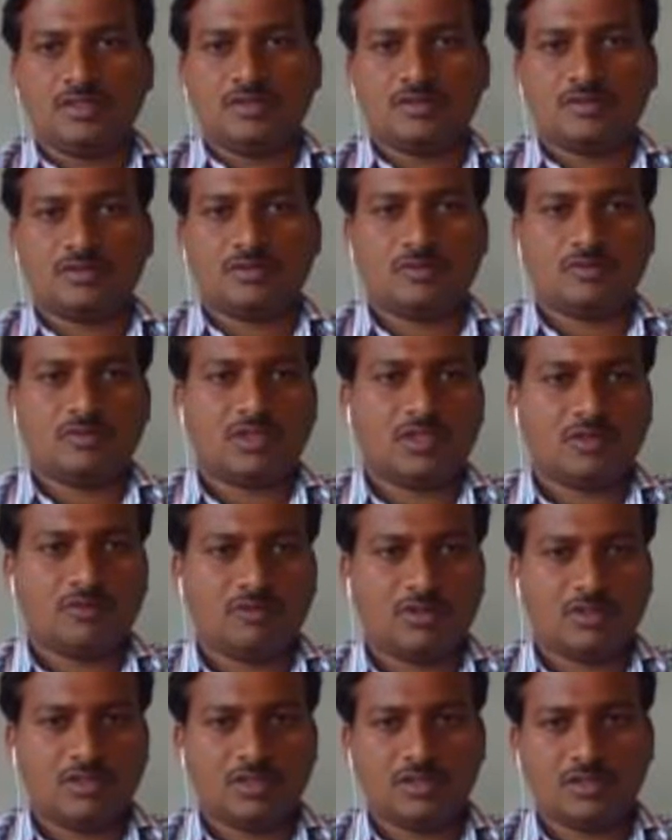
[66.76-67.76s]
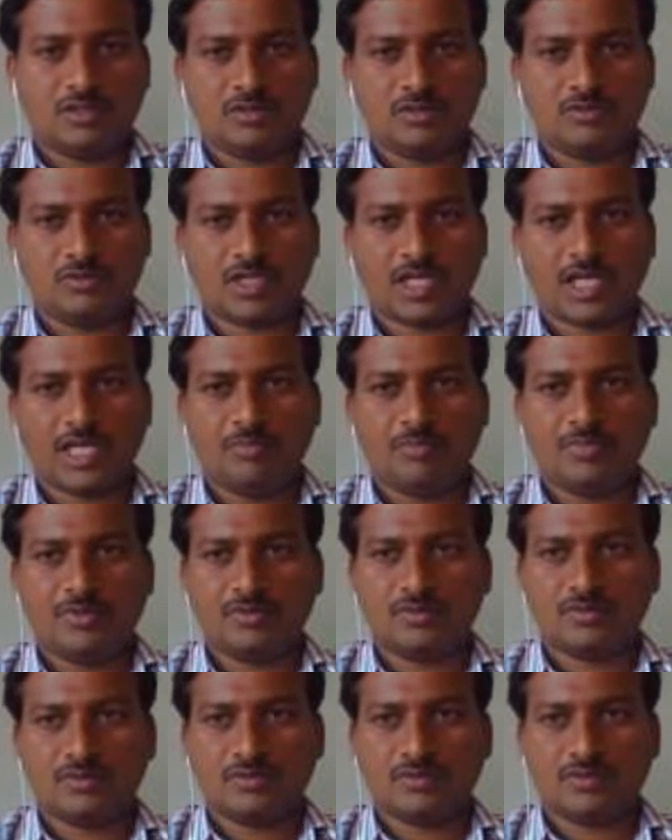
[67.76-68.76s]
So whatever you type,
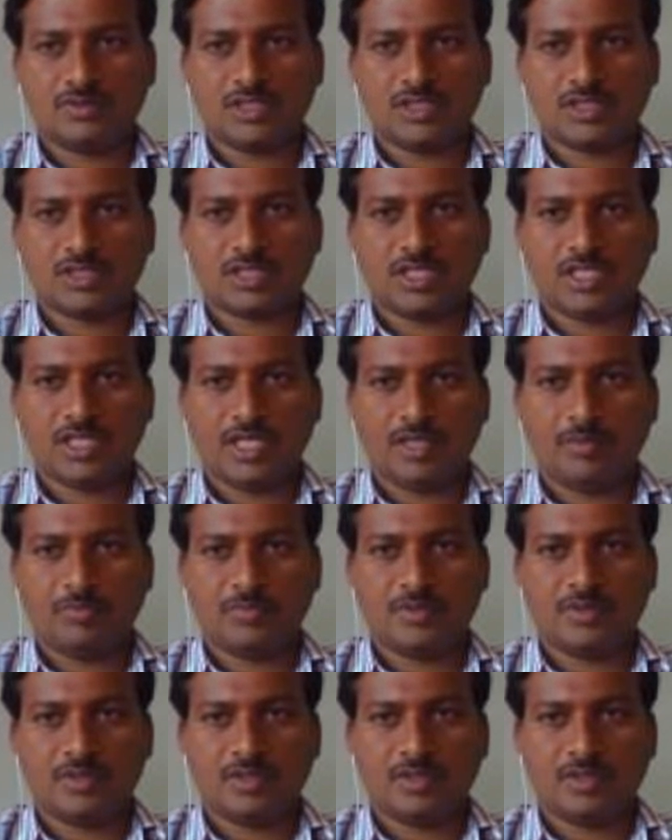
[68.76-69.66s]
just keep